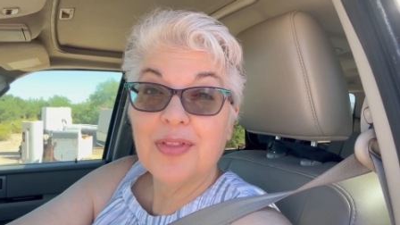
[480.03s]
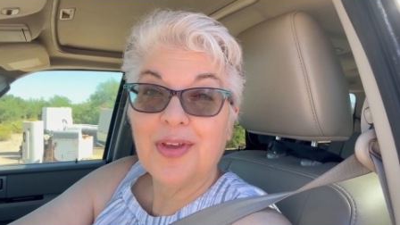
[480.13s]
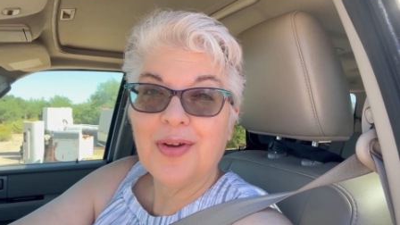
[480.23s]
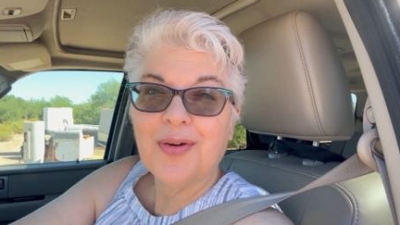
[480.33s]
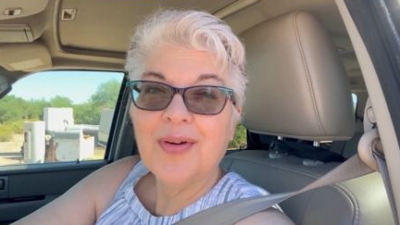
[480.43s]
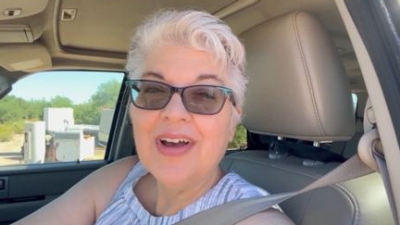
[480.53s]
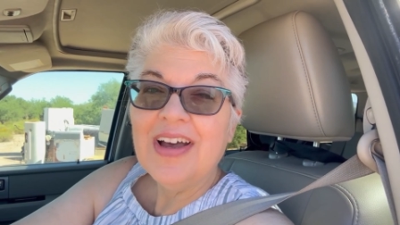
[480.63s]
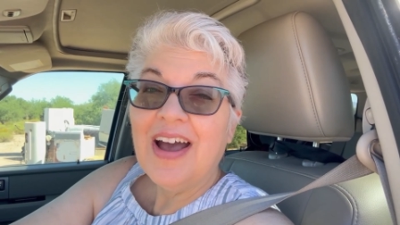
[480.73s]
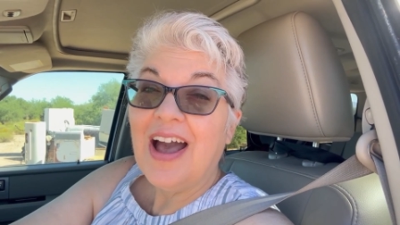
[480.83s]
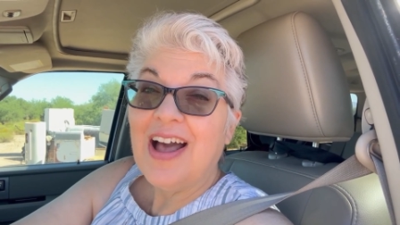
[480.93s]
with you
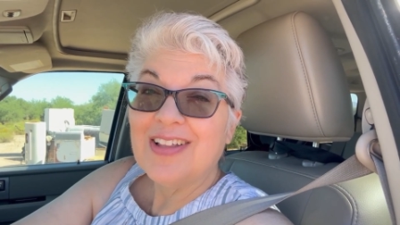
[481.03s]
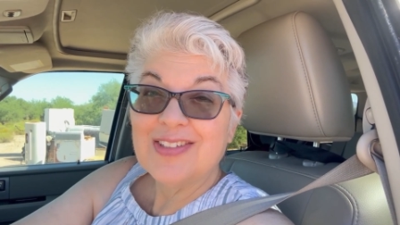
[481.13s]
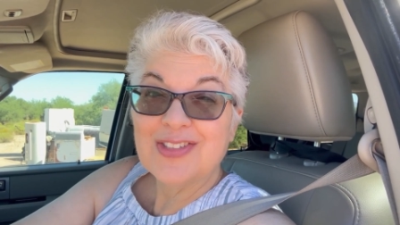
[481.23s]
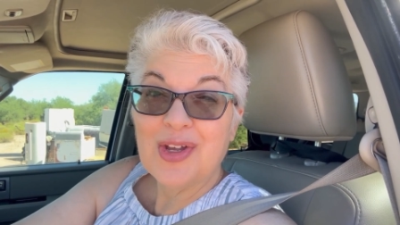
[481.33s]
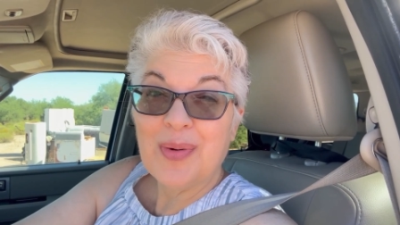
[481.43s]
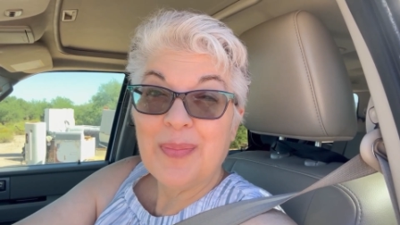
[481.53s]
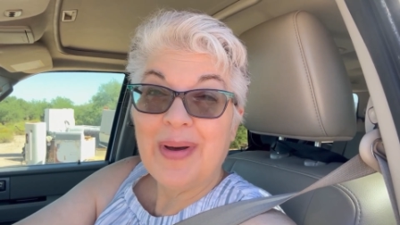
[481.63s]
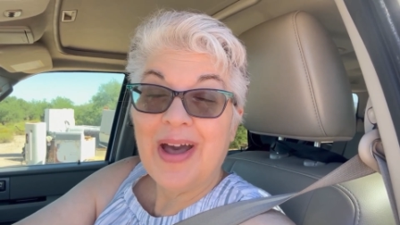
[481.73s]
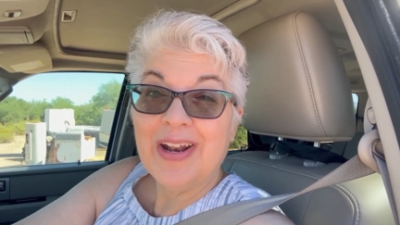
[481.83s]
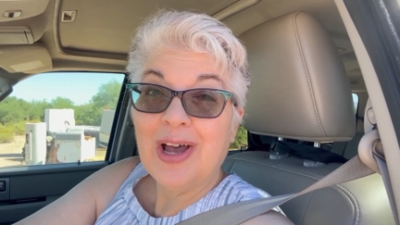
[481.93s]

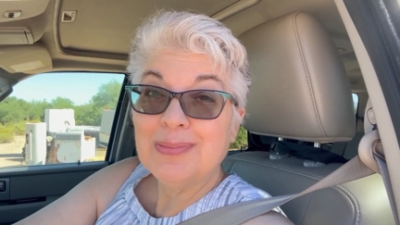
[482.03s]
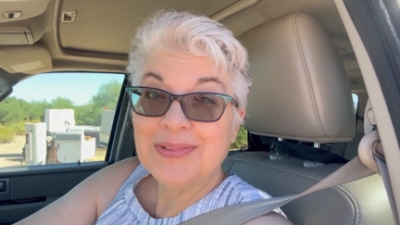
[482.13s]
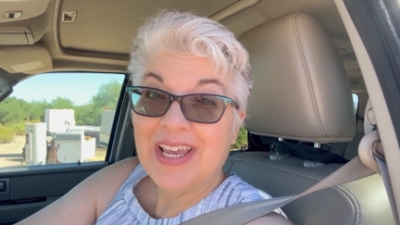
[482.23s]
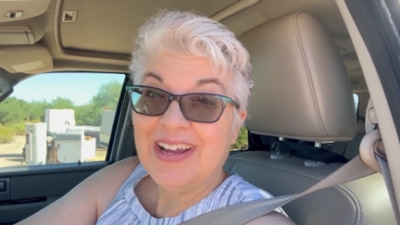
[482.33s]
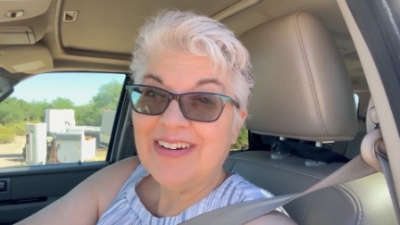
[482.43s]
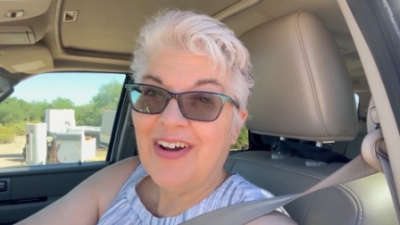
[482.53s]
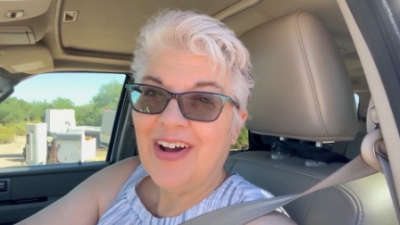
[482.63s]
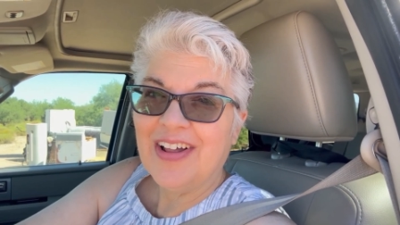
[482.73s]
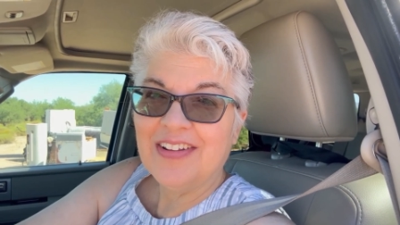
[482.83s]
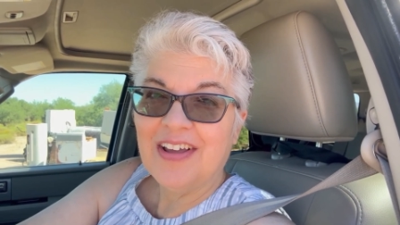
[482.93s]
some an update
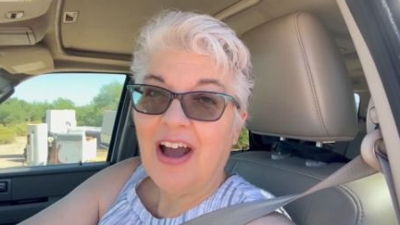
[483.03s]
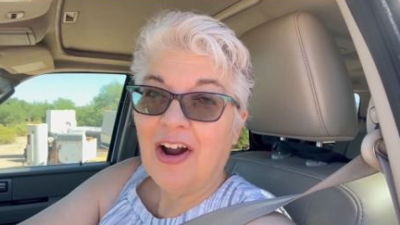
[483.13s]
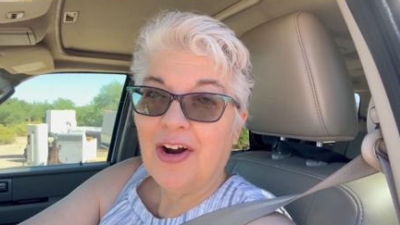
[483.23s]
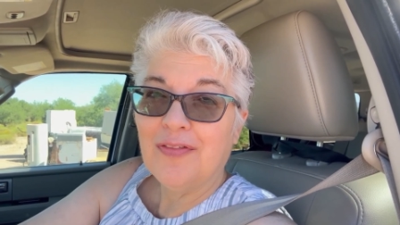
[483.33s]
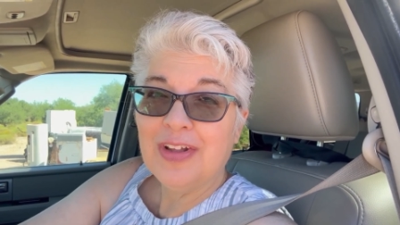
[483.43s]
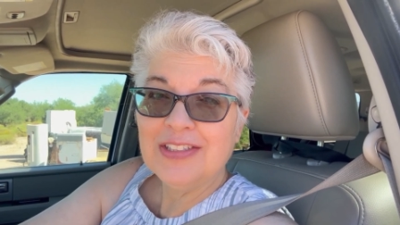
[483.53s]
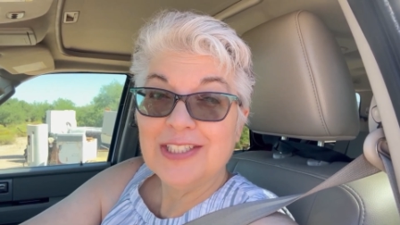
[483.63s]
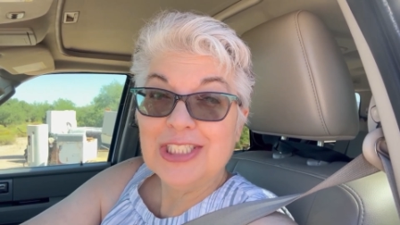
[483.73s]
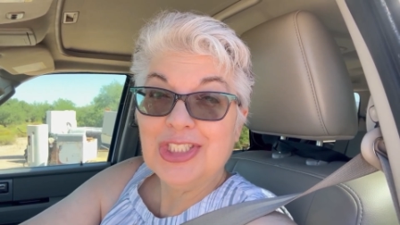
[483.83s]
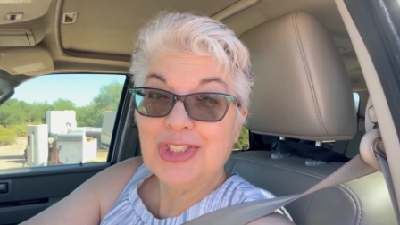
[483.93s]
on our
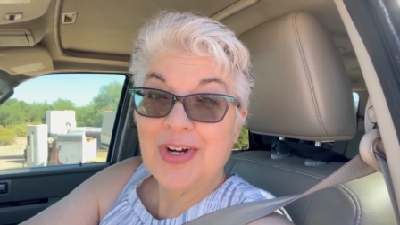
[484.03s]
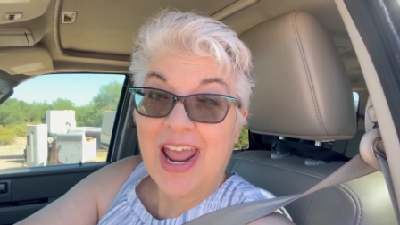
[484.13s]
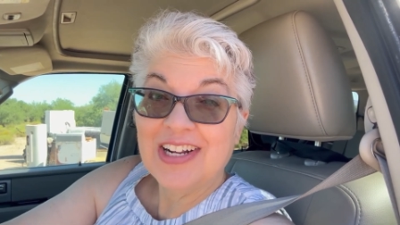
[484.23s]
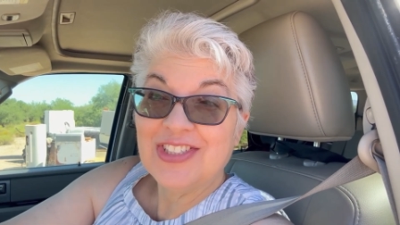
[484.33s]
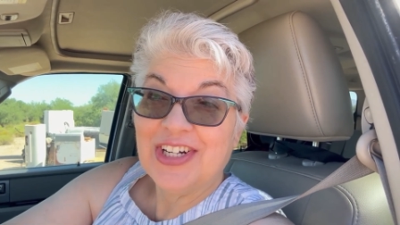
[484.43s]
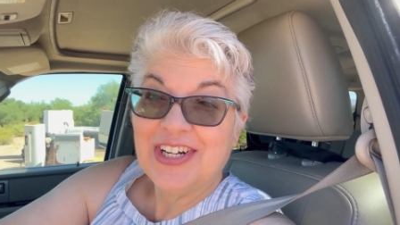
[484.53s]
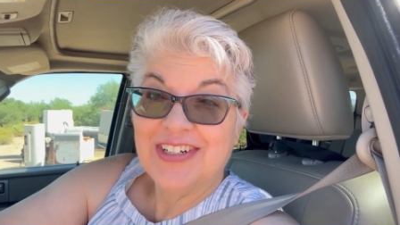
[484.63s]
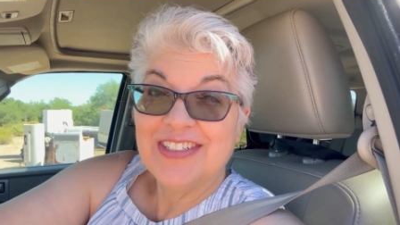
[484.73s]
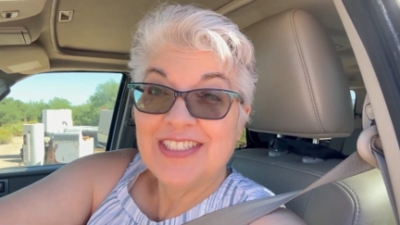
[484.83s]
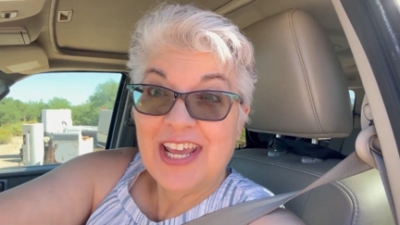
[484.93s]
vintage
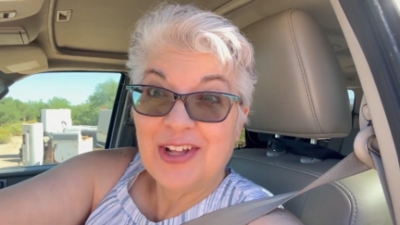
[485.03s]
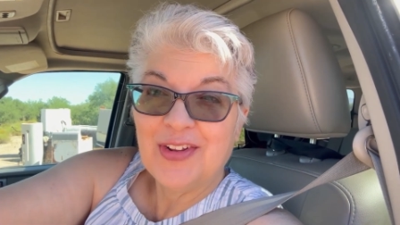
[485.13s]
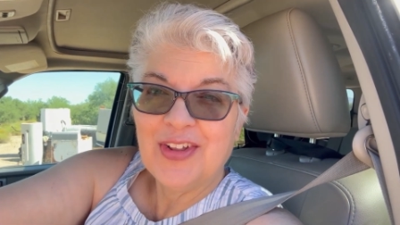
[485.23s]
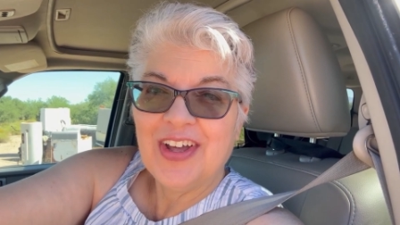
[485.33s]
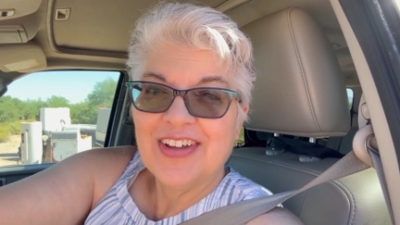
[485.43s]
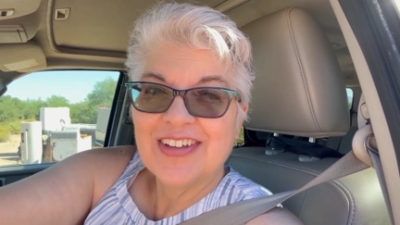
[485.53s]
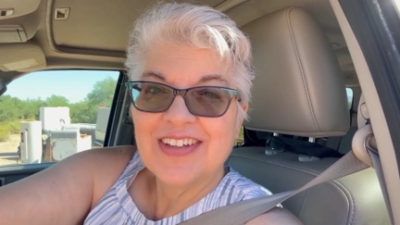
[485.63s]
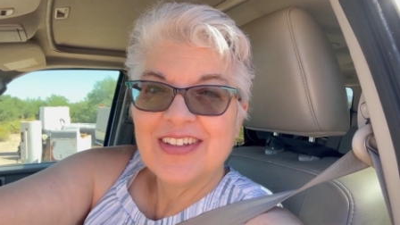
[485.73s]
tractor. Take a look.